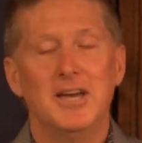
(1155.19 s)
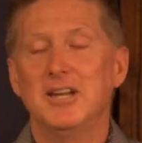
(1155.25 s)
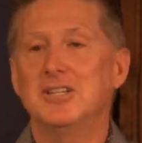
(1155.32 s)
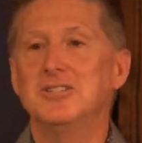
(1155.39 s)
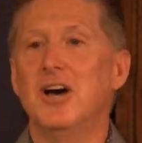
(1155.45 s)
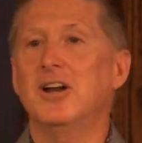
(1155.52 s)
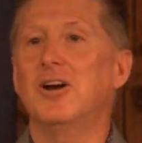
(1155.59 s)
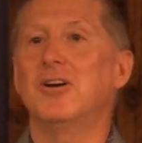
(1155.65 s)
It
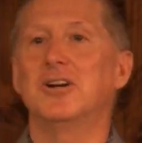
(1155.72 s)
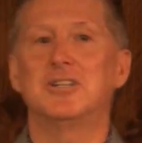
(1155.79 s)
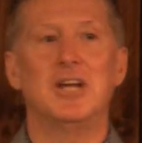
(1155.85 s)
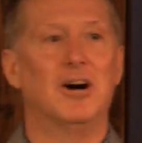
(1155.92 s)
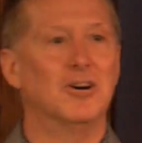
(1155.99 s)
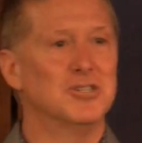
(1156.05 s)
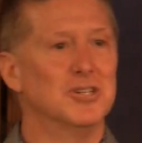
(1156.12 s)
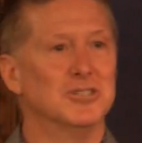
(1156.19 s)
is not our
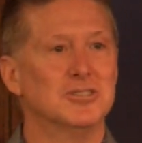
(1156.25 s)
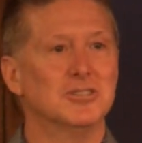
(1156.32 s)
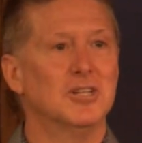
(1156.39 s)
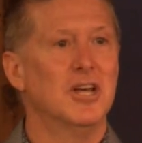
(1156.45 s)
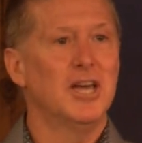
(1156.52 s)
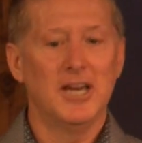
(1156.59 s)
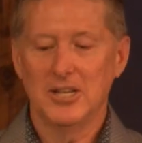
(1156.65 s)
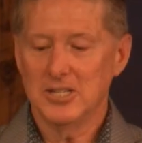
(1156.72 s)
intelligence.
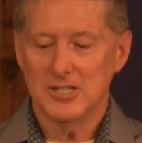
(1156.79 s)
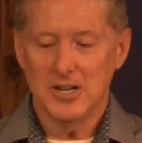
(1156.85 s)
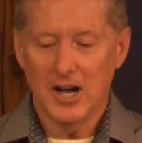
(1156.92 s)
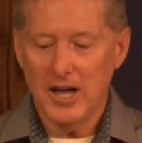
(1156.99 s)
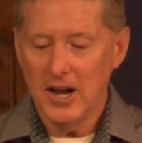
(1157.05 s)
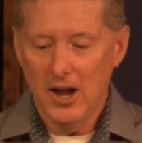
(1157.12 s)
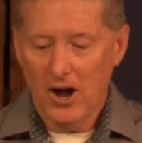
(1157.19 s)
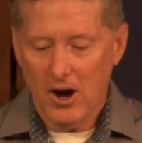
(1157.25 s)
It is
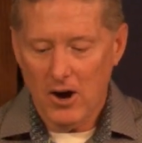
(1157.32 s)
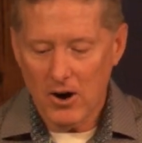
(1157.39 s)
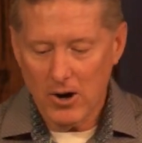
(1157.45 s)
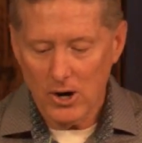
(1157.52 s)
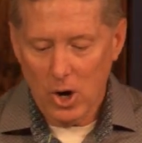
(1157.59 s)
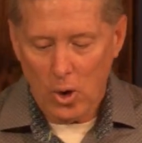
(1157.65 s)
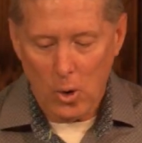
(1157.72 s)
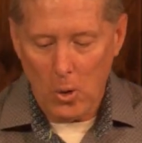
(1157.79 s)
not
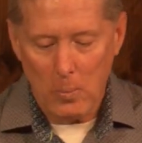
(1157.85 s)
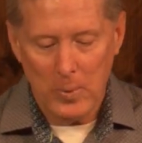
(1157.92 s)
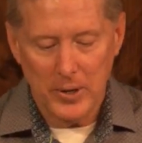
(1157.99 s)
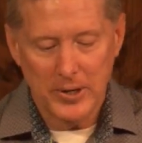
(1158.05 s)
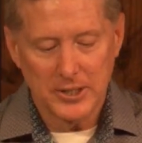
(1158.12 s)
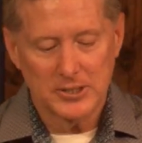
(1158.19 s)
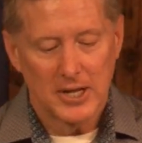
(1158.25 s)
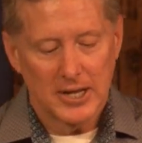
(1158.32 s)
our
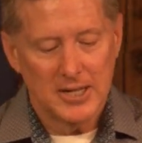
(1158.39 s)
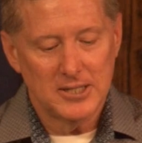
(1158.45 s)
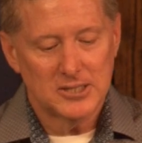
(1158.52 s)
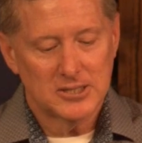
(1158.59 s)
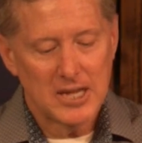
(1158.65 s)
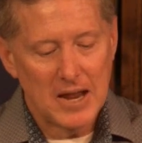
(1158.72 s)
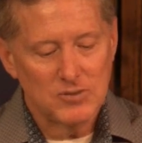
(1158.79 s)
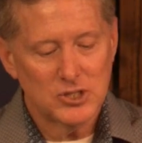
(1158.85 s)
openness. He
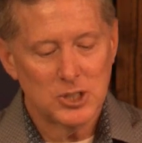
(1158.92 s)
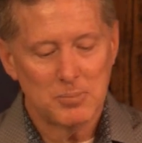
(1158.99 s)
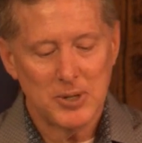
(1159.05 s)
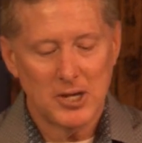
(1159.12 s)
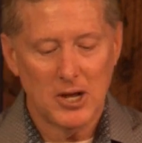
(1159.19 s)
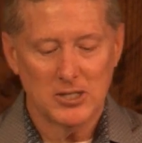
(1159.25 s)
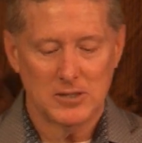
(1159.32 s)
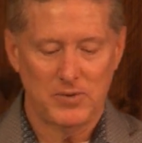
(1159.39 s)
saves us
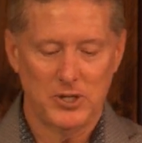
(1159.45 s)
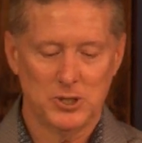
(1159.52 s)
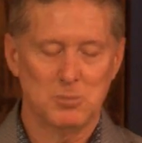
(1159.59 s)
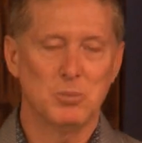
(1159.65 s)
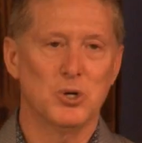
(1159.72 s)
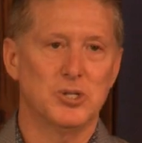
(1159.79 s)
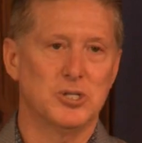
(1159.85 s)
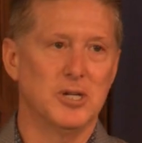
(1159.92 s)
because of His
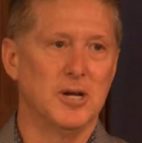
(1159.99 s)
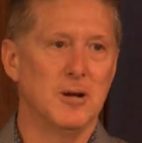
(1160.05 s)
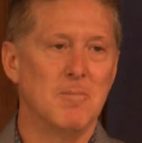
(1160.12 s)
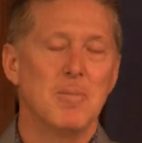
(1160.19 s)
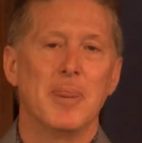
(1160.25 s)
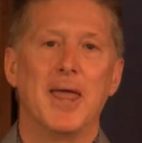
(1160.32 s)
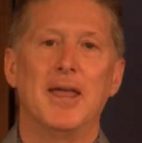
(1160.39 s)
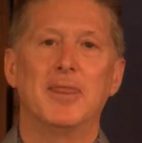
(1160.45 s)
mercy.
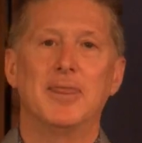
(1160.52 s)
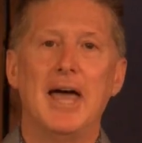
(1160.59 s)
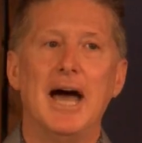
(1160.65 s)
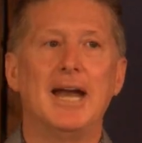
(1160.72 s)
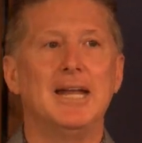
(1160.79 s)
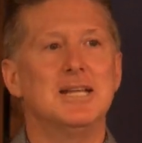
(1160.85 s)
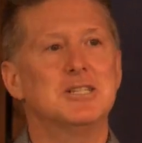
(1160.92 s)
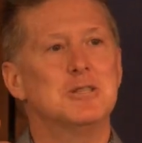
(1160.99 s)
And
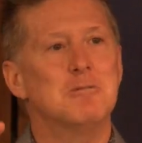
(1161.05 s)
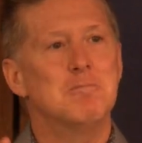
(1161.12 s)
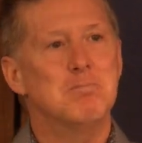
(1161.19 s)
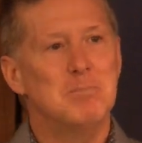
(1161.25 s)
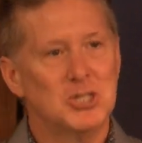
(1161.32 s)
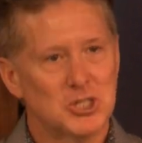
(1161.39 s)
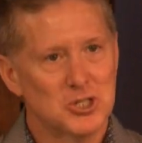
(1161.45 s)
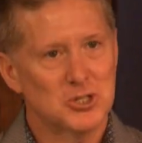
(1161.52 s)
that is the
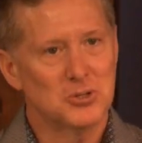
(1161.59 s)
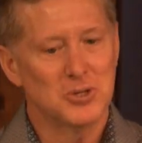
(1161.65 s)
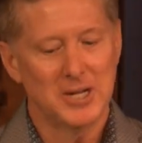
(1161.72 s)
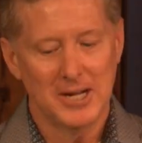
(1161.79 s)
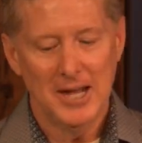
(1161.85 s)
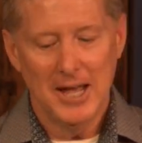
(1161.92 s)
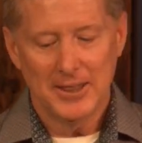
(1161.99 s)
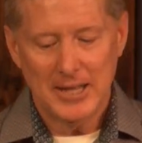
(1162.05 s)

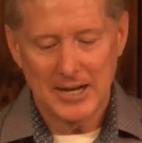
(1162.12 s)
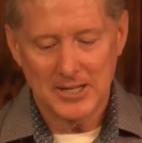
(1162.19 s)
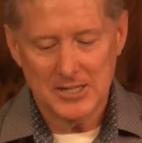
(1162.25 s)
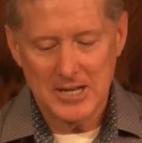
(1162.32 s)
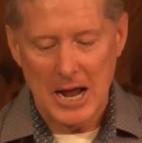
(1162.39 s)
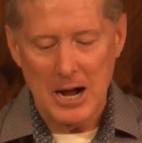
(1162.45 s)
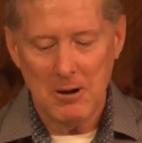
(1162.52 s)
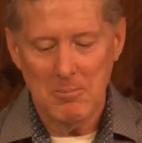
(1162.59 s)
mystery that
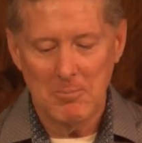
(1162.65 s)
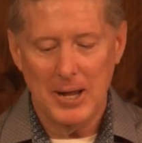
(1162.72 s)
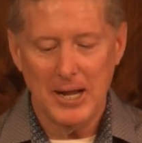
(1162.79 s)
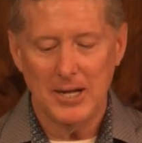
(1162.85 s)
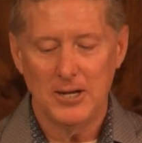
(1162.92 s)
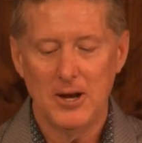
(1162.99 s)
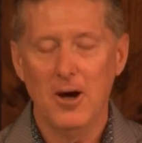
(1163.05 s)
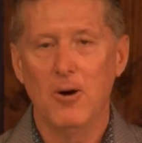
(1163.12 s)
is now
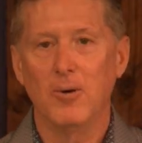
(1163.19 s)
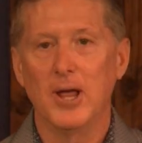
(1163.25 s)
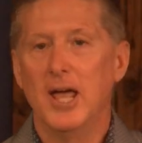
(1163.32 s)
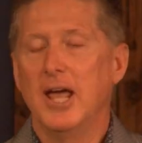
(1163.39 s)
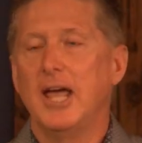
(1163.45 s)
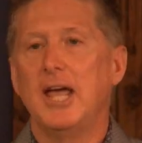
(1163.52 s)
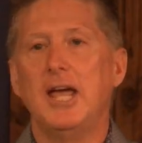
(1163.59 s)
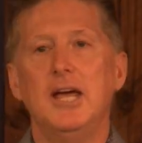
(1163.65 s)
made known.
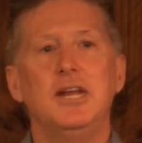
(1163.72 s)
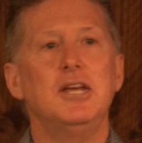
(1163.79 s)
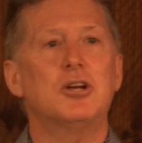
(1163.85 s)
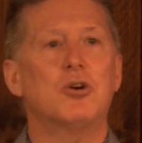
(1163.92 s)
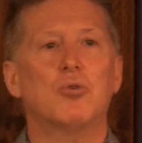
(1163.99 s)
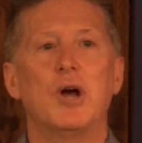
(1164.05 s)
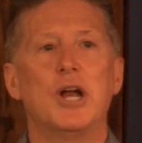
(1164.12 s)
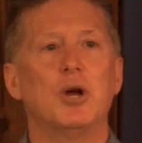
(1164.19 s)
Any
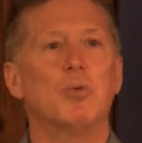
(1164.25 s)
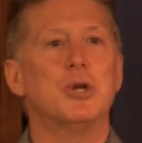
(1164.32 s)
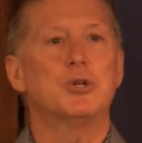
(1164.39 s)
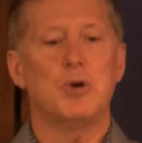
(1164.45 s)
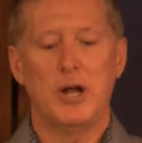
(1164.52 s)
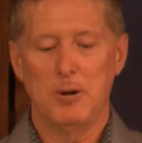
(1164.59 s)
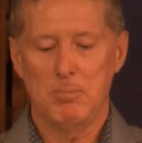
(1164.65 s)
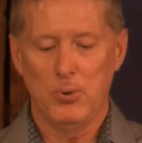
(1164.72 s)
credit we
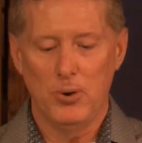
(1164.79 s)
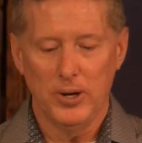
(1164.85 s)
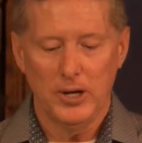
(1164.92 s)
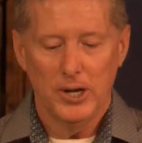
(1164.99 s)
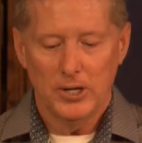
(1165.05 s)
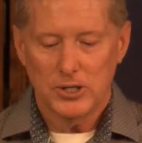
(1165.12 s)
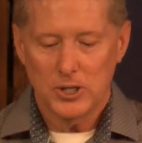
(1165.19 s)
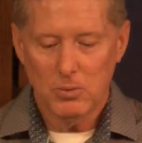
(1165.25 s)
try to put
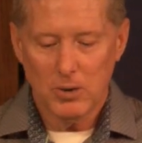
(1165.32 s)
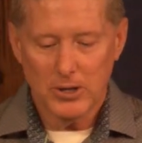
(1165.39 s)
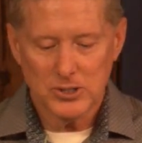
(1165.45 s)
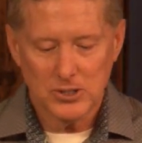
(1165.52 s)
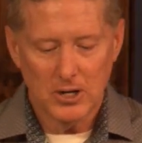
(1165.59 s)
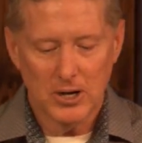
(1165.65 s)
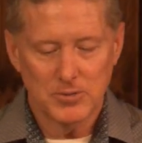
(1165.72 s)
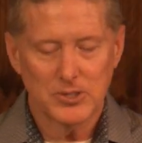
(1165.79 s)
to
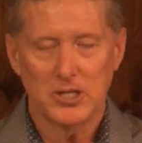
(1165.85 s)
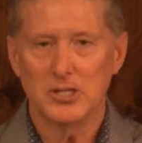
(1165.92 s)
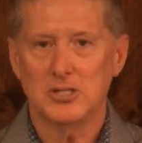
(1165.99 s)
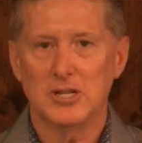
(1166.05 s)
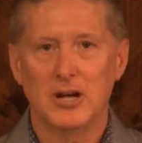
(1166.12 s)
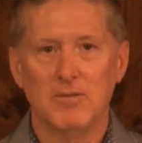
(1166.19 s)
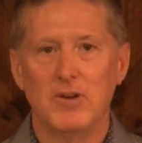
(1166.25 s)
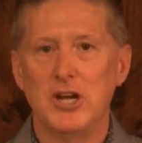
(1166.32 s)
ourselves in
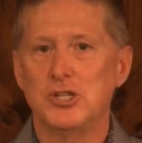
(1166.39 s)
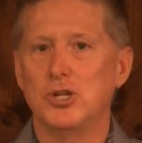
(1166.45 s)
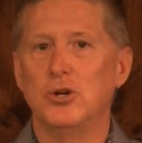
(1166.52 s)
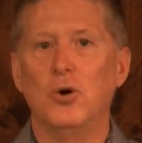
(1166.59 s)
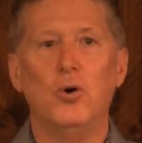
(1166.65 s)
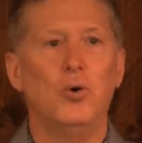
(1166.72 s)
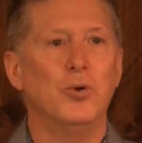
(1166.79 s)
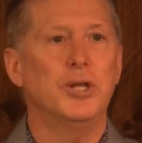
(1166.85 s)

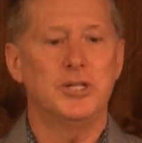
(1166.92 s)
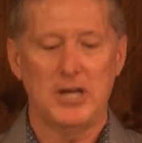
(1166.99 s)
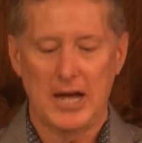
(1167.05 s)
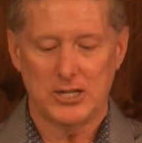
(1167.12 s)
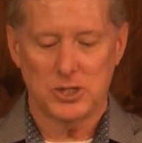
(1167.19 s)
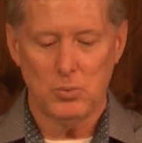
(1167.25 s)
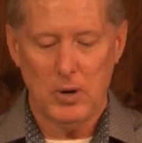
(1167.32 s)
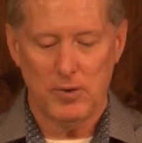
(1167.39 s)
salvation only
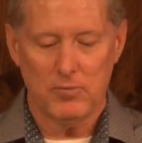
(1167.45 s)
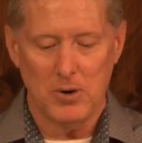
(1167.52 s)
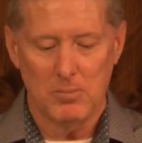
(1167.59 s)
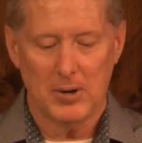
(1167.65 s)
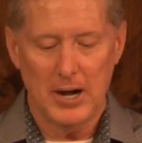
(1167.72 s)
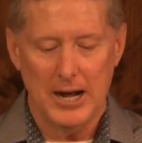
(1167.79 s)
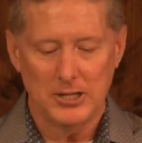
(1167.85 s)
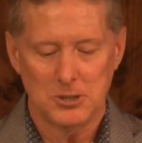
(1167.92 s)
takes away
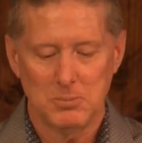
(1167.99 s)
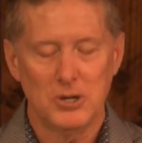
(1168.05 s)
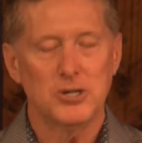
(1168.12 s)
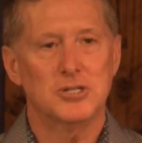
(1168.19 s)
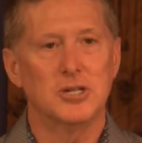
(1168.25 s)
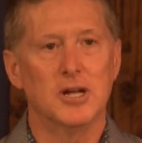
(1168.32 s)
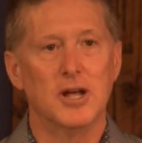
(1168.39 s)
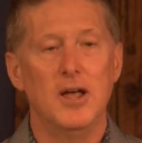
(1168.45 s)
from God's
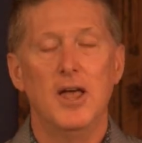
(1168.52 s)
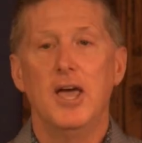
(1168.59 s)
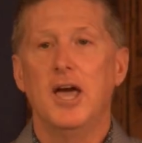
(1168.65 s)
mercy.